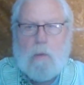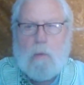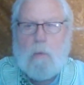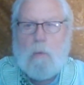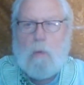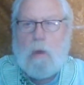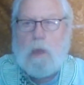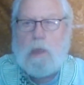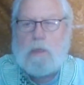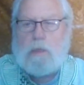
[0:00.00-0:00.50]

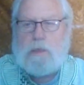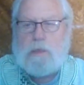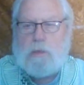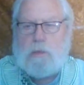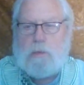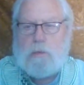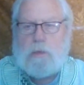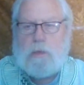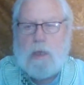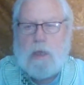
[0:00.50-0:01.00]
want
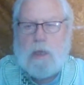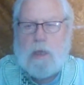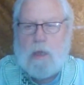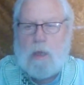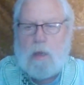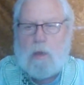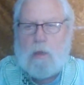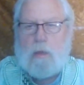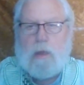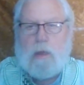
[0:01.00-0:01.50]
to take a
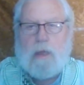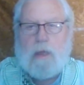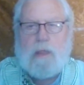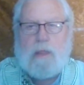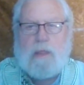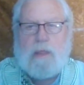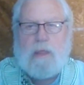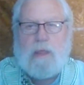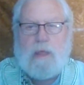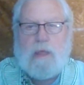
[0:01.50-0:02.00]
look at
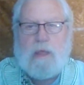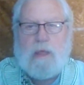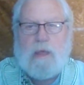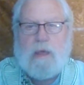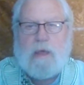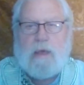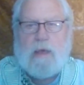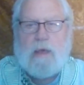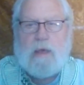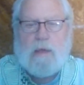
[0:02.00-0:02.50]

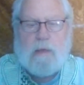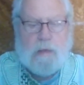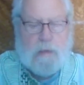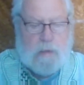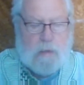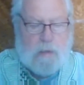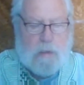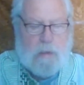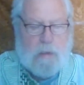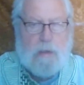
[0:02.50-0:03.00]
the
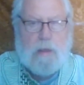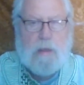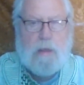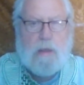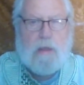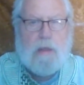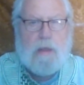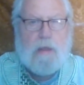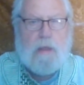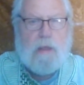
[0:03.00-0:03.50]

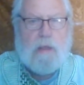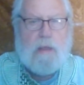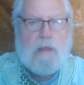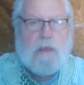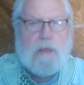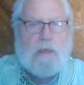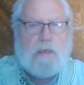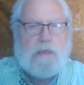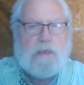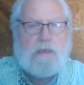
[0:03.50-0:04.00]

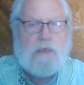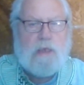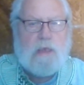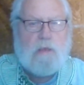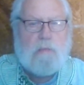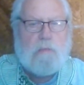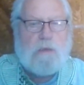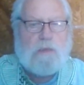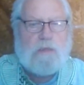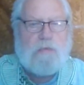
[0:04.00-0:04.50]

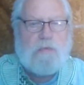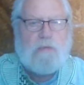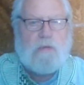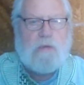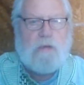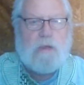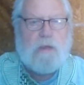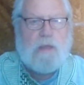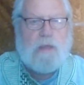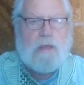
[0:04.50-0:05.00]
syllabus for
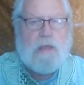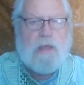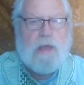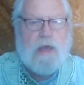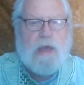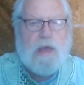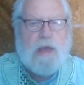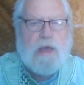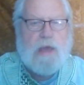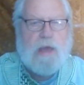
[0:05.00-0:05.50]

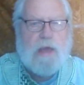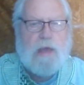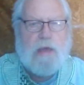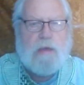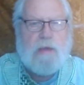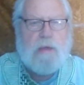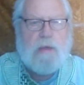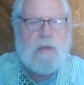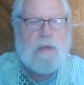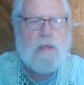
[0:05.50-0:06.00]
today.
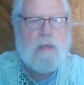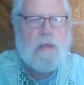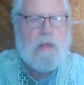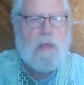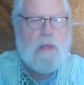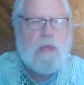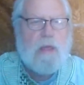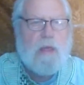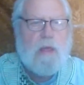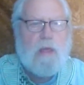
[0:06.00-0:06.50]

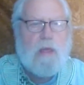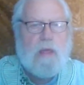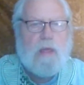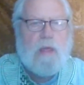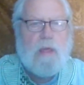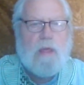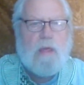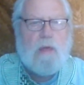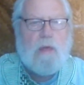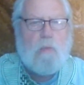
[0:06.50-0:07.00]

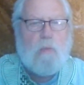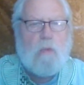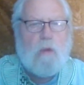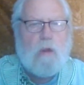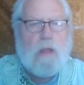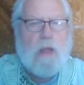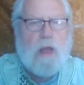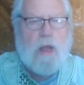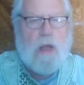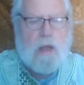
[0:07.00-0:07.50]
We're
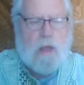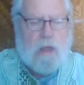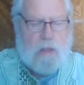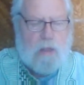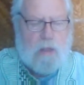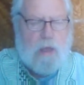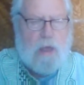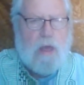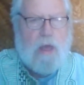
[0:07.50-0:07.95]
not going to